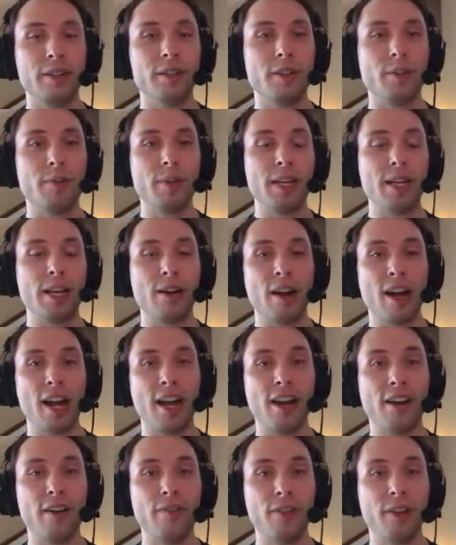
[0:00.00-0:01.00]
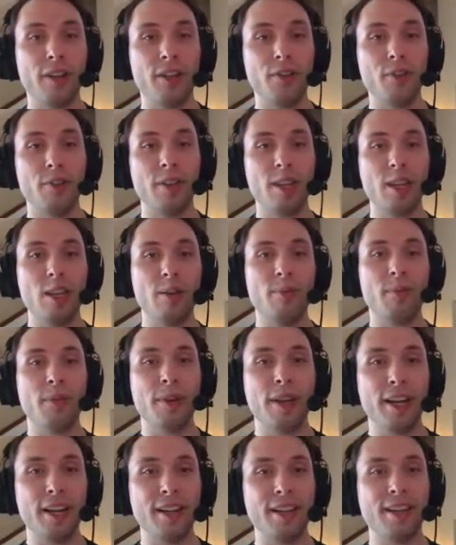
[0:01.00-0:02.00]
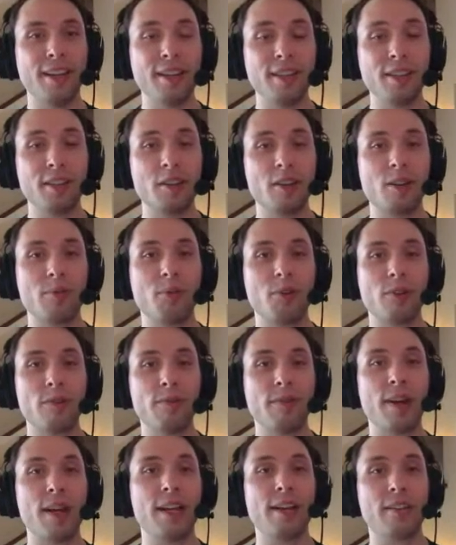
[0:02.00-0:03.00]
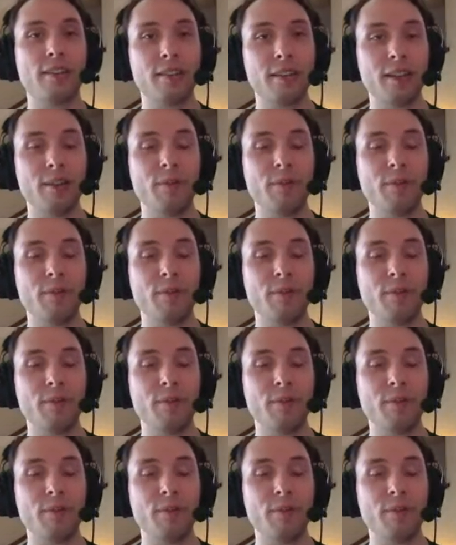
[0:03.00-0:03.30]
So we now have a new theme and an install profile,